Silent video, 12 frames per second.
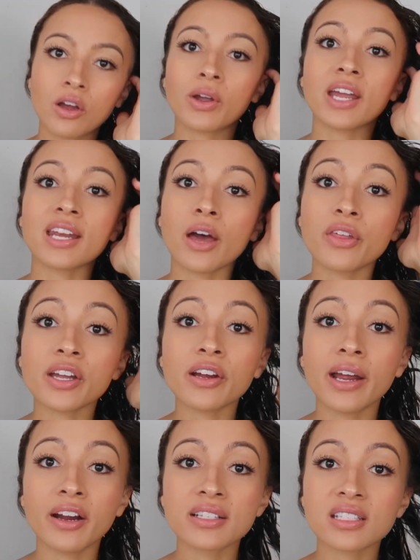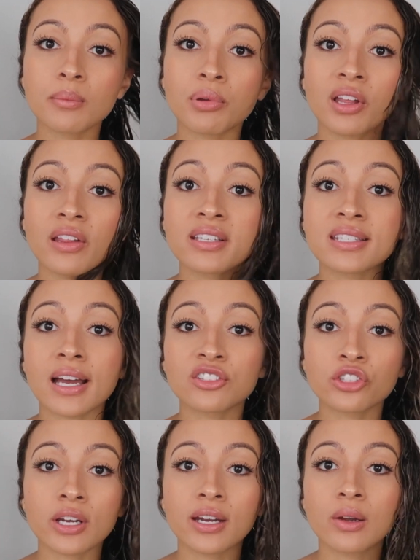Okay, now that your hair is completely
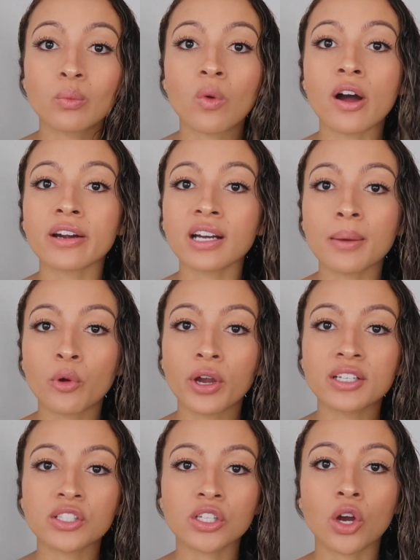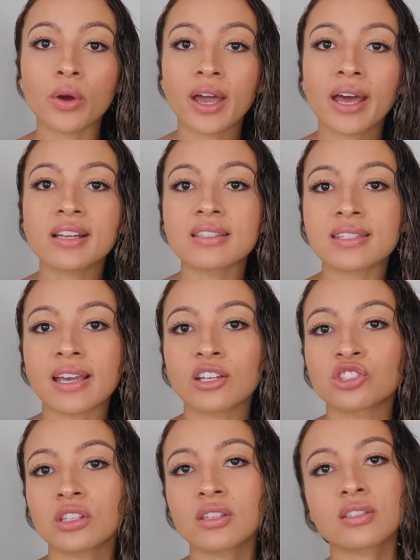saturated in water, I'm going to go ahead and
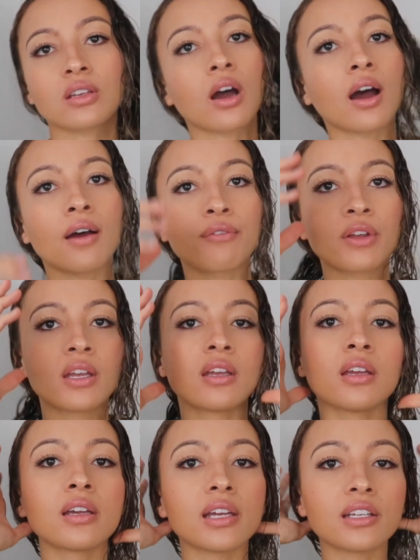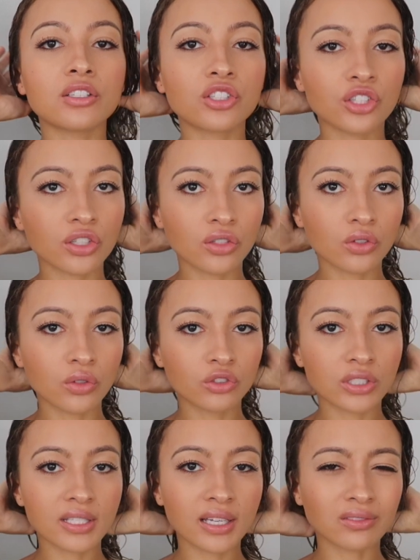section this off into
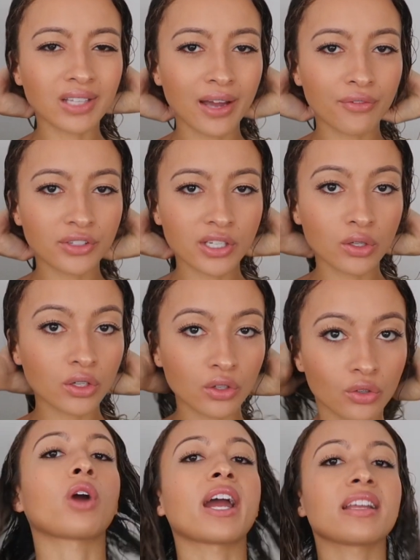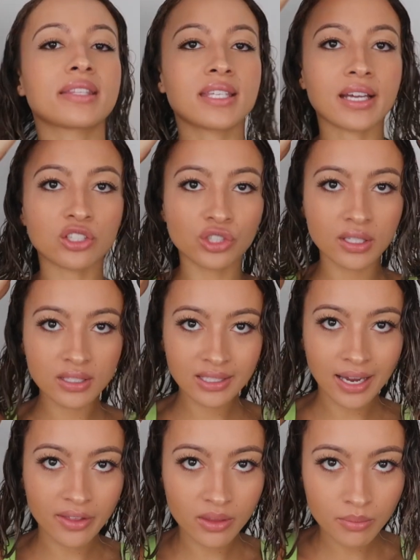just like left and right sections
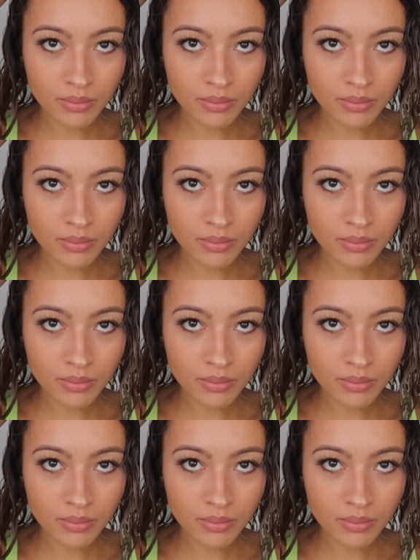down the